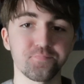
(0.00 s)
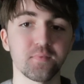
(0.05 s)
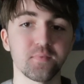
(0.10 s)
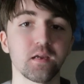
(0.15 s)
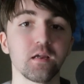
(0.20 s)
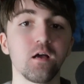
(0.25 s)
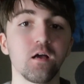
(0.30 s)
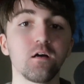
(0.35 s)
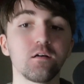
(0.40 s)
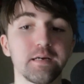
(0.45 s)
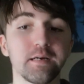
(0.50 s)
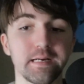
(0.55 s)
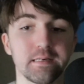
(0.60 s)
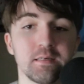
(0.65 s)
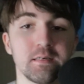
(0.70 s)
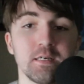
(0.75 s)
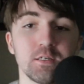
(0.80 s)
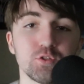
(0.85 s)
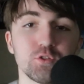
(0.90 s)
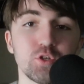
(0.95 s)
All right,
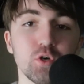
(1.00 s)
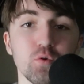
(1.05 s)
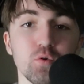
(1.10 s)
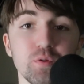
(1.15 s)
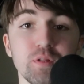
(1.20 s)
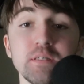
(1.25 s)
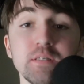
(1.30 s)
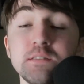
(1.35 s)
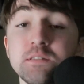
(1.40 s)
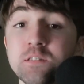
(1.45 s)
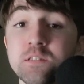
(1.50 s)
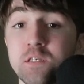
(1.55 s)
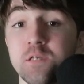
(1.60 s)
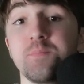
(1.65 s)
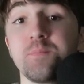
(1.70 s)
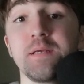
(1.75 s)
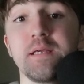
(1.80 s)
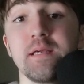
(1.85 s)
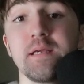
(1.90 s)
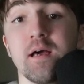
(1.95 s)
so this is going to
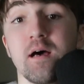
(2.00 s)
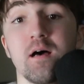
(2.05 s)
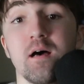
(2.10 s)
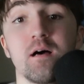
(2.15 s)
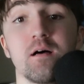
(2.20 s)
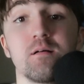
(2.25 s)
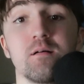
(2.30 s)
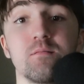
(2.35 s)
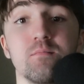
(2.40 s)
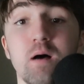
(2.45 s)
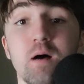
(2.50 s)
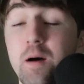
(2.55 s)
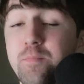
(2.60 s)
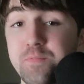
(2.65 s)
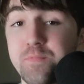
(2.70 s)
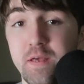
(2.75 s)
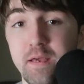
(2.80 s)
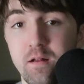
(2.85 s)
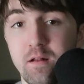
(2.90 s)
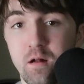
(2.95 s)
be an
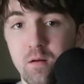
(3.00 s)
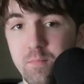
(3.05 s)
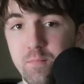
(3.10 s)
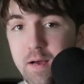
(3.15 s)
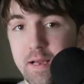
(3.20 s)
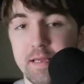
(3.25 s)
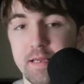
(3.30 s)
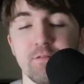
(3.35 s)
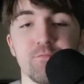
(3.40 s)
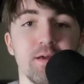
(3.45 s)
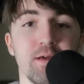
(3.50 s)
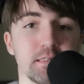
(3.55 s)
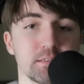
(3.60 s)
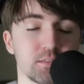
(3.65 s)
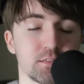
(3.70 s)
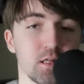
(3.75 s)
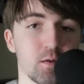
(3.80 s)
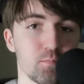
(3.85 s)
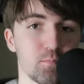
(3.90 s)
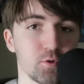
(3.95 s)
update on my
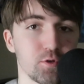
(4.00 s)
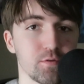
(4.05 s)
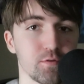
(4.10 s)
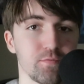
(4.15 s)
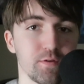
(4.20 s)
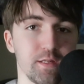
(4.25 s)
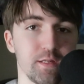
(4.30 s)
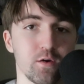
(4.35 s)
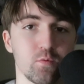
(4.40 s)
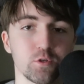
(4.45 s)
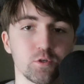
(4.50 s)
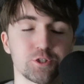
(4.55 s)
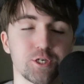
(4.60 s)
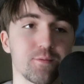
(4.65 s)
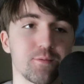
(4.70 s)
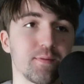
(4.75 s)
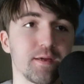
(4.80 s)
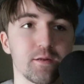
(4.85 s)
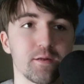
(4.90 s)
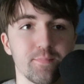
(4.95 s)
advanced thumb pulling video, which I
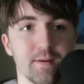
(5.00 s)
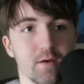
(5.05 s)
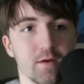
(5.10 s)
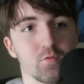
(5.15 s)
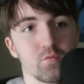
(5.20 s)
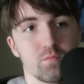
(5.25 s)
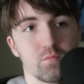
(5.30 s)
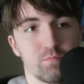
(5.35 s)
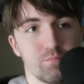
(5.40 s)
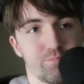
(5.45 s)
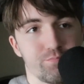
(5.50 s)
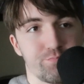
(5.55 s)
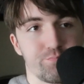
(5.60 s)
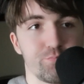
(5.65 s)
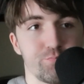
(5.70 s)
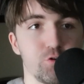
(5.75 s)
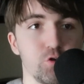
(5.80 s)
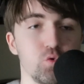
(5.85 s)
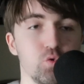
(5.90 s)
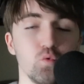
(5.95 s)
made about
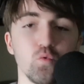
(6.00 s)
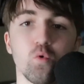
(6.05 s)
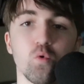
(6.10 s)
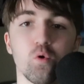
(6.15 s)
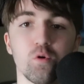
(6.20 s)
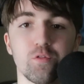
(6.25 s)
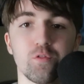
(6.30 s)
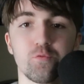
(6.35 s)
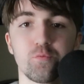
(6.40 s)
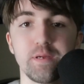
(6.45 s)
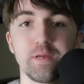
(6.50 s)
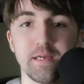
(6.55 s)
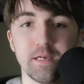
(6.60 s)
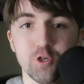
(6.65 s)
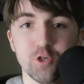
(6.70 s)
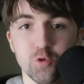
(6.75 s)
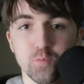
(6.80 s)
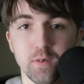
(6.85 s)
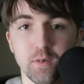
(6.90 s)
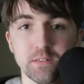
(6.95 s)
2 or
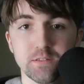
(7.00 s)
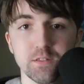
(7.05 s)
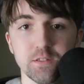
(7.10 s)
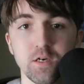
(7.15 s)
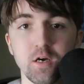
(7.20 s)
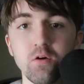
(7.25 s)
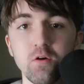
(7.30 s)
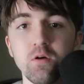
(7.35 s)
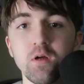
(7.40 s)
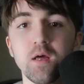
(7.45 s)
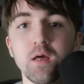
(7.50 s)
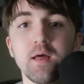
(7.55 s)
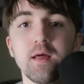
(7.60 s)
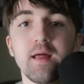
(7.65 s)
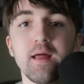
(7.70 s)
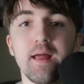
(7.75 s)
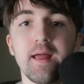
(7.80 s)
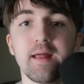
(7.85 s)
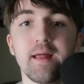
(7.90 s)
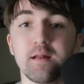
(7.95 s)
3-ish months ago,
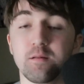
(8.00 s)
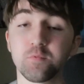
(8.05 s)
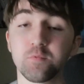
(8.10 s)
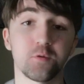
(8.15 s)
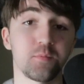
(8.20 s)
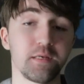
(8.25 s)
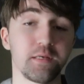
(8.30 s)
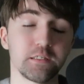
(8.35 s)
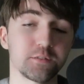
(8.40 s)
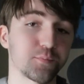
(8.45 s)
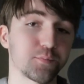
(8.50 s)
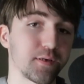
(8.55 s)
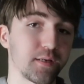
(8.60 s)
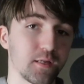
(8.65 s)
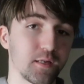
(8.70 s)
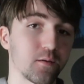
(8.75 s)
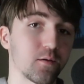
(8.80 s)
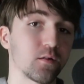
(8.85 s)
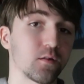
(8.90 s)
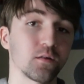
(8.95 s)
and I'm going to be
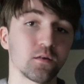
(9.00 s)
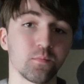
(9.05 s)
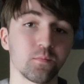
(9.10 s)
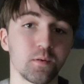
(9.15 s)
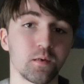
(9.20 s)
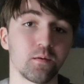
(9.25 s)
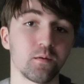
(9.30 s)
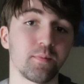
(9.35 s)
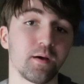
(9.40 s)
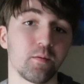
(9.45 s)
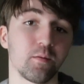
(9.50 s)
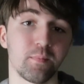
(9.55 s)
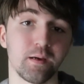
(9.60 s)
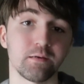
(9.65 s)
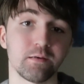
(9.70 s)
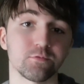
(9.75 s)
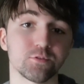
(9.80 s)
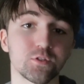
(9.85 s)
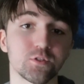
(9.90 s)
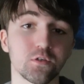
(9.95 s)
explaining a little bit about my
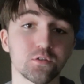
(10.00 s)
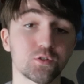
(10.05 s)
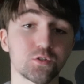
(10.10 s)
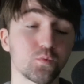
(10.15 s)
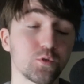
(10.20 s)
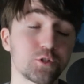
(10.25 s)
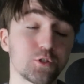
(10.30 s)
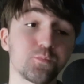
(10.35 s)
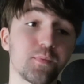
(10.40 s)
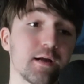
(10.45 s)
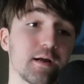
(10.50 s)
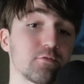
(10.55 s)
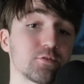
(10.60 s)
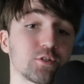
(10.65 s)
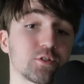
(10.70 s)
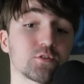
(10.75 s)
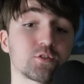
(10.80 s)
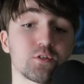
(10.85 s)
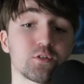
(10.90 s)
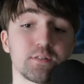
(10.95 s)
results, which my
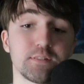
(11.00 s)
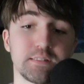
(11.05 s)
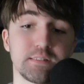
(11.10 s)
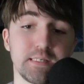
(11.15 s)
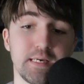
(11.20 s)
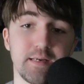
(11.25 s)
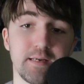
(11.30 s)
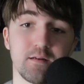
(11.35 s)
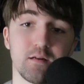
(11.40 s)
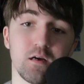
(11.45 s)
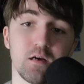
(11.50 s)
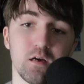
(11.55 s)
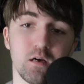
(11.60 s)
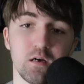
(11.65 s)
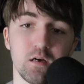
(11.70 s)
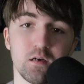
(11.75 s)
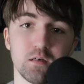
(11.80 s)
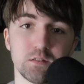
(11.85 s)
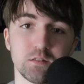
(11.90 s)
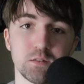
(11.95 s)
results are insane.
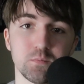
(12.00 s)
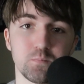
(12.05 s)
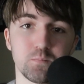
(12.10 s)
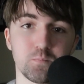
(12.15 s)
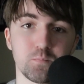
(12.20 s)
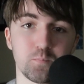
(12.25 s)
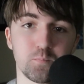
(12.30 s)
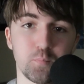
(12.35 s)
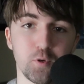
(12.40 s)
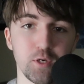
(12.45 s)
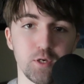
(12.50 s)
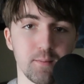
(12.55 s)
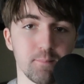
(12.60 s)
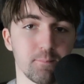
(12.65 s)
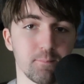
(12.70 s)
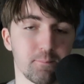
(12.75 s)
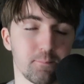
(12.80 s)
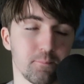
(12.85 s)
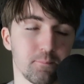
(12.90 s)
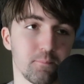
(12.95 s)
To put
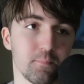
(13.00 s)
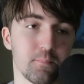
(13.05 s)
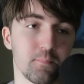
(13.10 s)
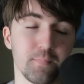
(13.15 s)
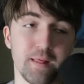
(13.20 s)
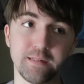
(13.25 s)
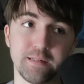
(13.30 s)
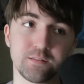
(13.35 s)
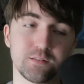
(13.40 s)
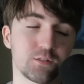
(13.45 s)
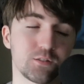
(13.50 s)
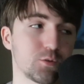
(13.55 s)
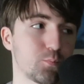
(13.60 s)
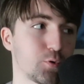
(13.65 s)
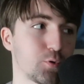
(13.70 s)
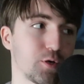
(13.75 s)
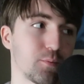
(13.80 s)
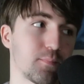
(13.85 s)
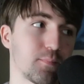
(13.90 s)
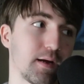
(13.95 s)

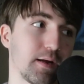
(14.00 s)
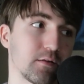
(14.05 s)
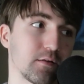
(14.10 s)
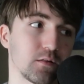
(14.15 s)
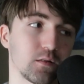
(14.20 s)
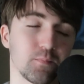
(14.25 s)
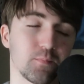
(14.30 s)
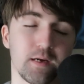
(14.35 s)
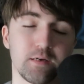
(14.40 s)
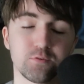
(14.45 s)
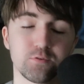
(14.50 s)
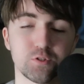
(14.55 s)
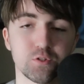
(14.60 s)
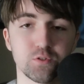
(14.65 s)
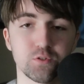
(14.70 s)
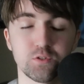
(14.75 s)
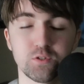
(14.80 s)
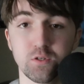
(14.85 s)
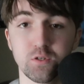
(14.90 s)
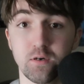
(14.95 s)
it mildly. My
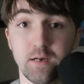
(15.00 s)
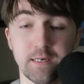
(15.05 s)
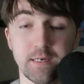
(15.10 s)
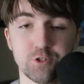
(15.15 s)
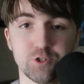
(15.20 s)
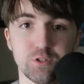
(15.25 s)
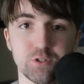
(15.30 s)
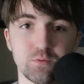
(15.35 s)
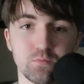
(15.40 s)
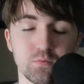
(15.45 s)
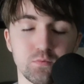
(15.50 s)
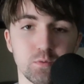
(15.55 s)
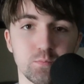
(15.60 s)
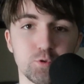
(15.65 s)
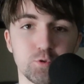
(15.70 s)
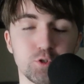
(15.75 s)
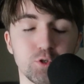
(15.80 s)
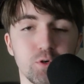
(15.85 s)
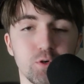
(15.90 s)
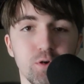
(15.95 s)
results are actually
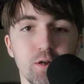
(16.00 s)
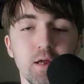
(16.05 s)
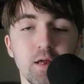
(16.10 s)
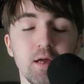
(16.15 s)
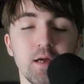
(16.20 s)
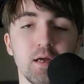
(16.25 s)
absurd.